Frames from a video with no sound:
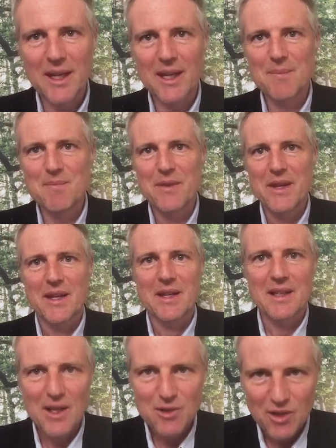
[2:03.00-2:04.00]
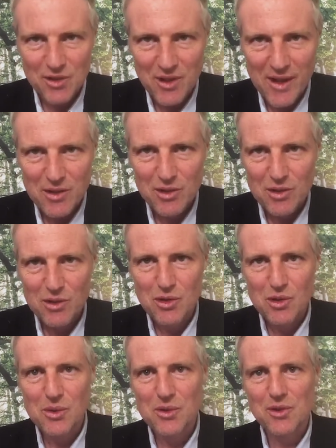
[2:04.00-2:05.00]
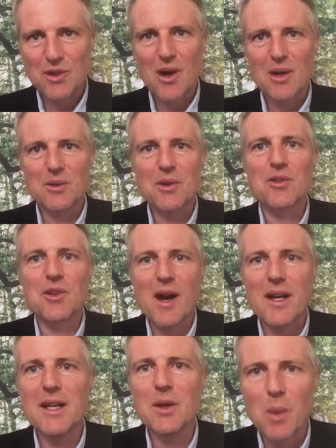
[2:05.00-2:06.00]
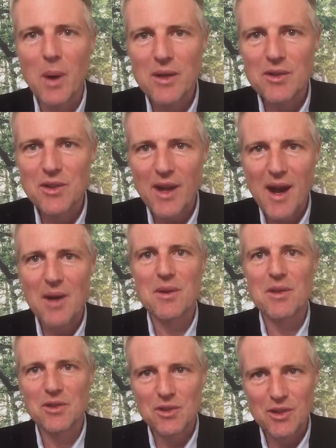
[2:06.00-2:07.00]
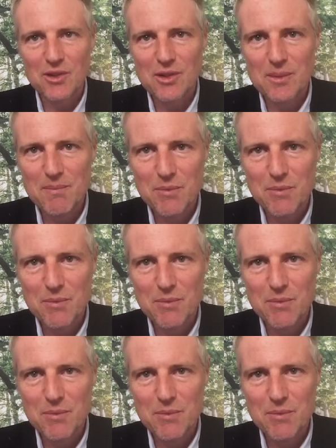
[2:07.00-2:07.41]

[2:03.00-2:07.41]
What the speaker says: in legislation to start designing waste out of the system,